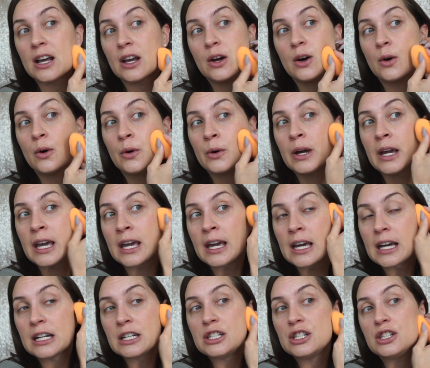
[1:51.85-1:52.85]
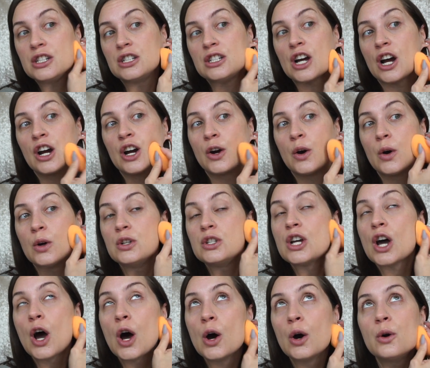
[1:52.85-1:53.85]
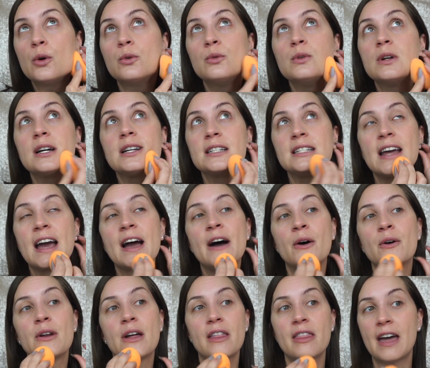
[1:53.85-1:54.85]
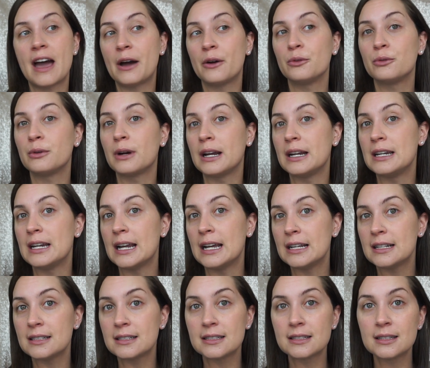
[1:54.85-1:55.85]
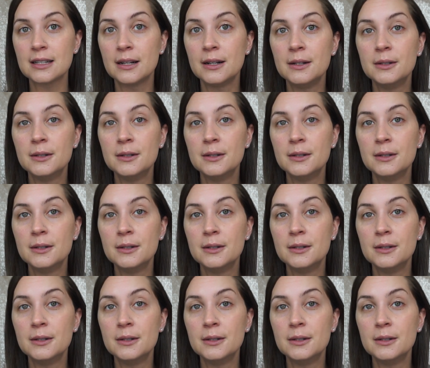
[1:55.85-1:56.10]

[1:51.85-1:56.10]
going to tone down that redness.